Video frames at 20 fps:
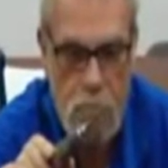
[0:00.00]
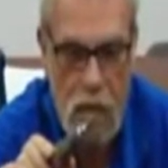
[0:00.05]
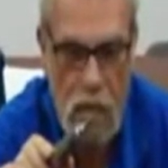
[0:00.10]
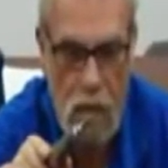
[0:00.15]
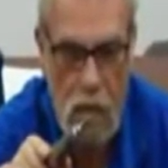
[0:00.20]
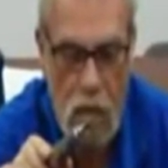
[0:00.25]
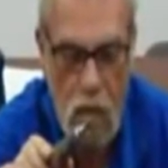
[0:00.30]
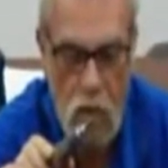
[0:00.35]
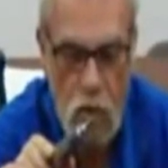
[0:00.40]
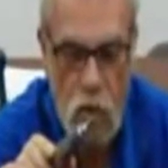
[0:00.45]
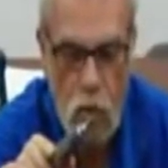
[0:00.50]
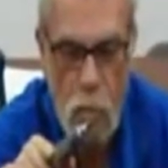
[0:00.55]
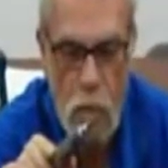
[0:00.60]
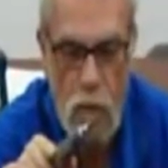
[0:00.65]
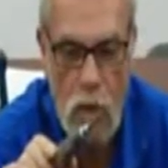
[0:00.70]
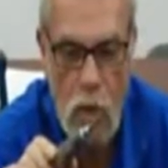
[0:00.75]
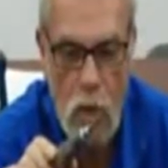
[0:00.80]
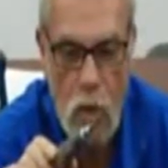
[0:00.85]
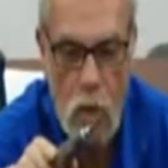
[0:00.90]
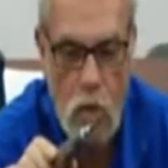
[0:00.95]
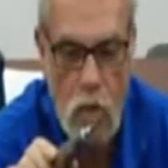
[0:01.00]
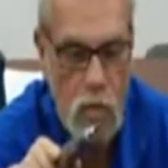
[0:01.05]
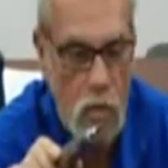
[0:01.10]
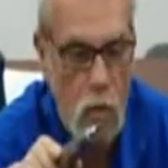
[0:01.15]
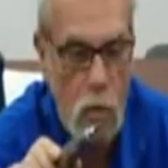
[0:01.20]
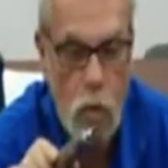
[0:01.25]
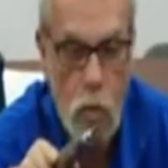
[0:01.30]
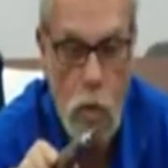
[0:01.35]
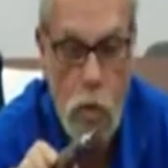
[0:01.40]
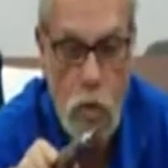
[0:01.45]
It can also be used
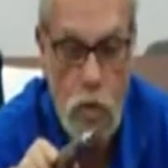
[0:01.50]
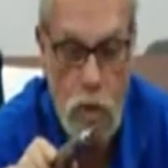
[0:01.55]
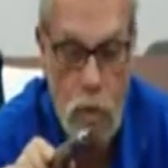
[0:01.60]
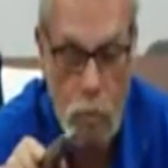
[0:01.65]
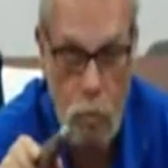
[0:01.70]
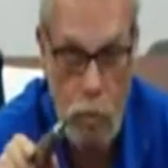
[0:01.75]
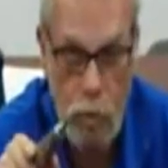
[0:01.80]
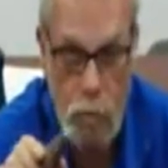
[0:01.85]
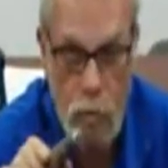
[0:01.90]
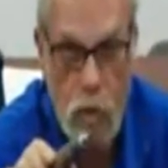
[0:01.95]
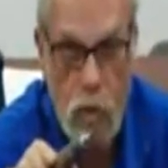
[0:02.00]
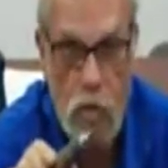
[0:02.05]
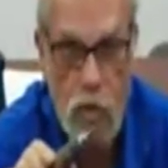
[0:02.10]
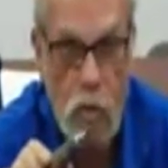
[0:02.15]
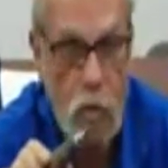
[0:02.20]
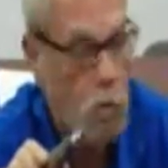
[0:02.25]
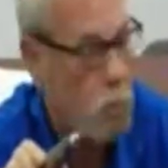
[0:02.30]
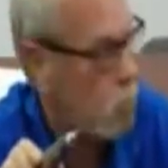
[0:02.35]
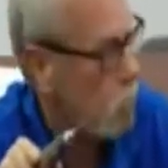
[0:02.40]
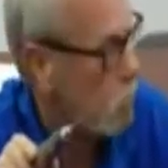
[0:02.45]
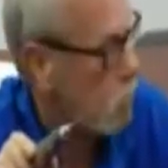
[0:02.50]
for root tip removal